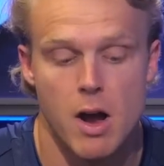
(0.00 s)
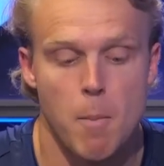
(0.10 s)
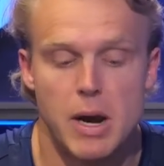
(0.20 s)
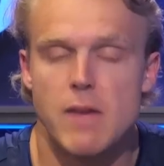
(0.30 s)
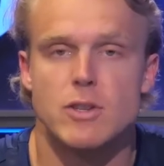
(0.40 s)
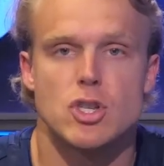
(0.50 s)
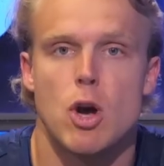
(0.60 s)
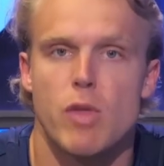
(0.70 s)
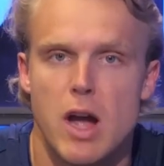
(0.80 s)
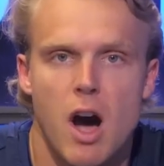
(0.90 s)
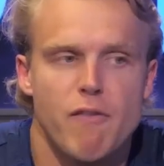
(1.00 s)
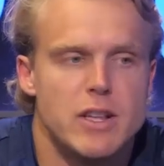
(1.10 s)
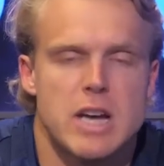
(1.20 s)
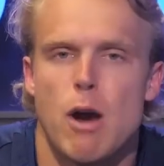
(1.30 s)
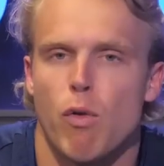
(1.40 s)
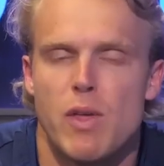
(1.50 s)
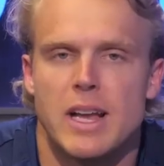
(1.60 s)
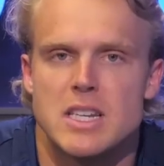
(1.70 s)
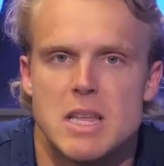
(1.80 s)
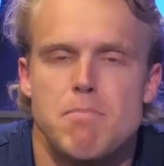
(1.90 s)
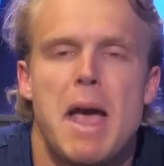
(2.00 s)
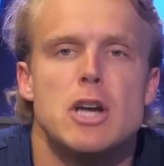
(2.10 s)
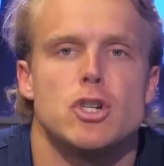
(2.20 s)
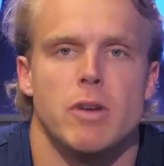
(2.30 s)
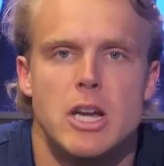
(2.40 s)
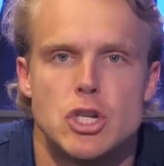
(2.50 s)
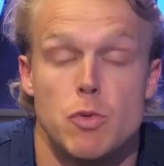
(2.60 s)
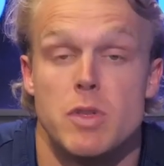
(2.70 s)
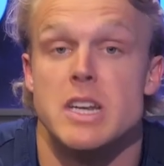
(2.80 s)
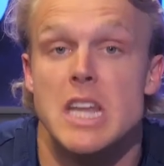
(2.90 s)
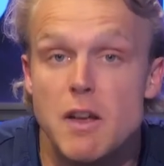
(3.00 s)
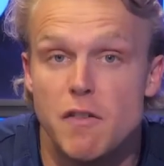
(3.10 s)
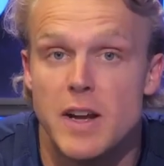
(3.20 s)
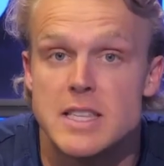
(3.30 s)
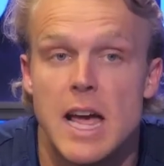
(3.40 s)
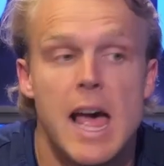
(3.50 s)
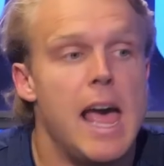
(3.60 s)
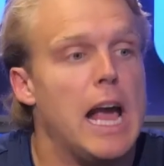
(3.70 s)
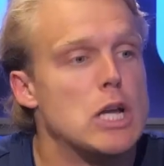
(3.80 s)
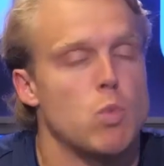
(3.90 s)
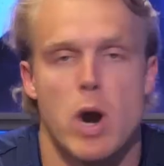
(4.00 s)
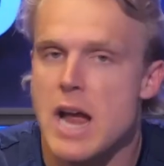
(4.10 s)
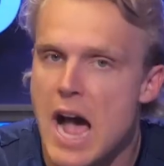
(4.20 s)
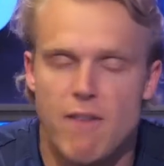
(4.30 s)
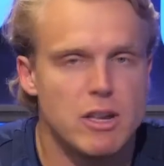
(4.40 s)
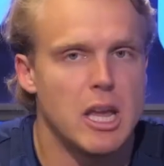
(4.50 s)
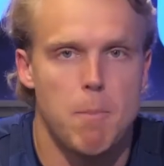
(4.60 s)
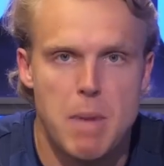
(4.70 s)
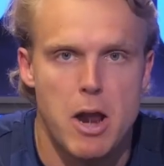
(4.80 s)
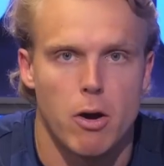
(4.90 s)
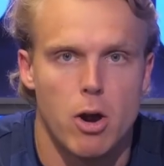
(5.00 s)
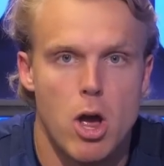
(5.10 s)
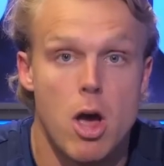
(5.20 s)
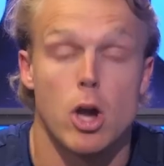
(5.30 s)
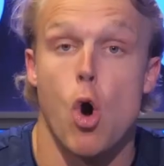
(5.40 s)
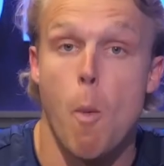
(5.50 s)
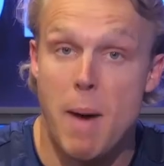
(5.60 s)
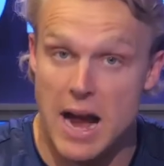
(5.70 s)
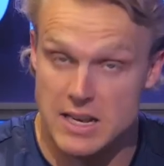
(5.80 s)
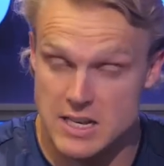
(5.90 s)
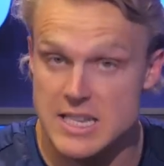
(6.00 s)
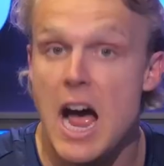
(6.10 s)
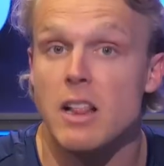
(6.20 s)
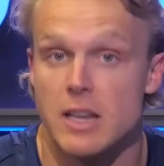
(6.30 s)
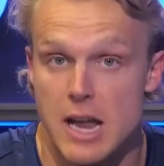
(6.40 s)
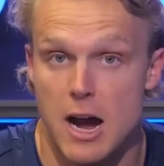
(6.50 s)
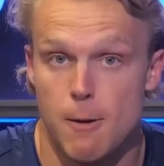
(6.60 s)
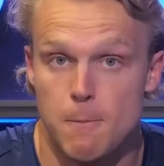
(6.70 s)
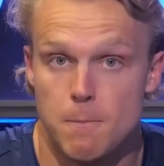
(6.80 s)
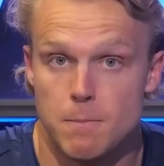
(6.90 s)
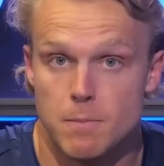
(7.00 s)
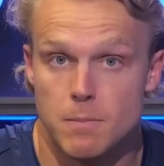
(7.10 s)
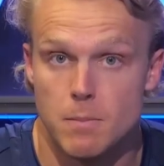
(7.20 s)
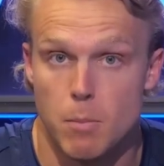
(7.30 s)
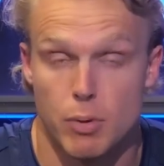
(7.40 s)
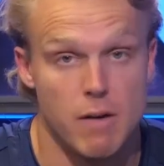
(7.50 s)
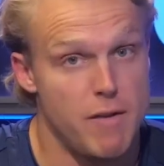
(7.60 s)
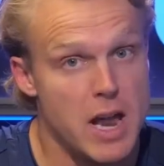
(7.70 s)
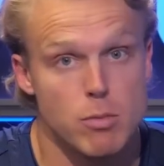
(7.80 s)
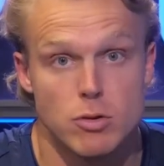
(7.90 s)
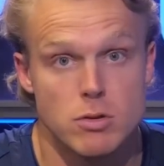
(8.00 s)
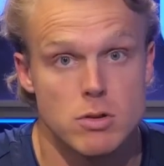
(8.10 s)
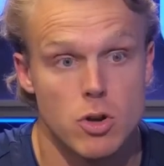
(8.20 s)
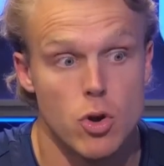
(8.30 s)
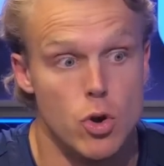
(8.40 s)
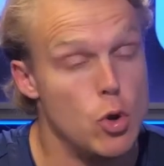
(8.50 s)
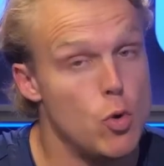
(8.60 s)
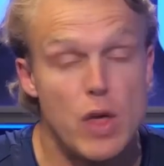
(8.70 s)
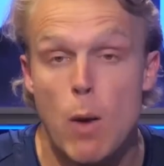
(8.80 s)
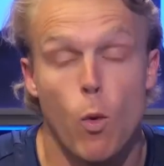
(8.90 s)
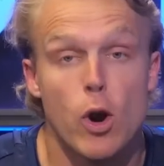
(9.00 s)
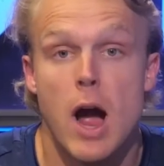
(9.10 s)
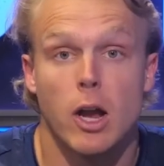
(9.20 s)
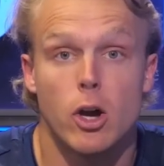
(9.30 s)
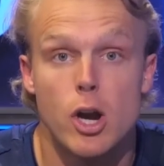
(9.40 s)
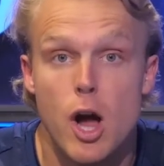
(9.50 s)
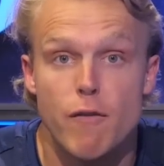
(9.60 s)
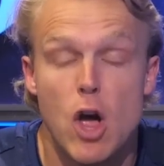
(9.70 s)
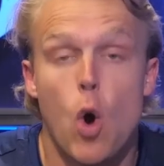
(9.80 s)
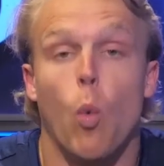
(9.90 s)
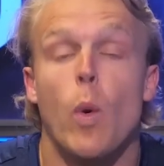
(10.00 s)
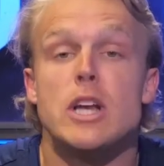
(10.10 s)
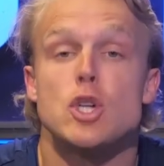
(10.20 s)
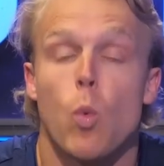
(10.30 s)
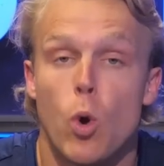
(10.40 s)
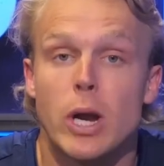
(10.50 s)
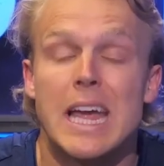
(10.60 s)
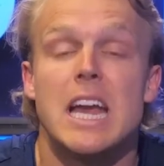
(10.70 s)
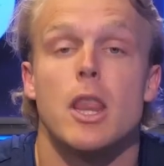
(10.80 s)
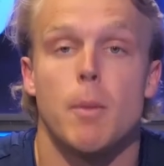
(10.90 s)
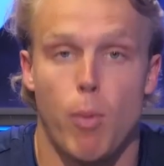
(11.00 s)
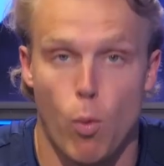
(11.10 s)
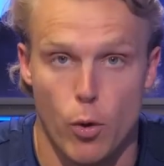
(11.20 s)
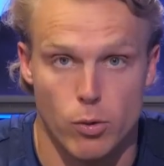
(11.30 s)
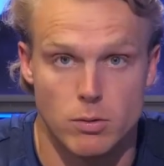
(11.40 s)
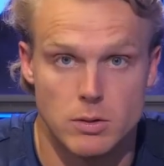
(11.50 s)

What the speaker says: But even so, the offense, I don't think, is the major issue. The defense is where you have to get better. Going back to talent now, Brent Venables knew they were not good enough, went to work in the portal.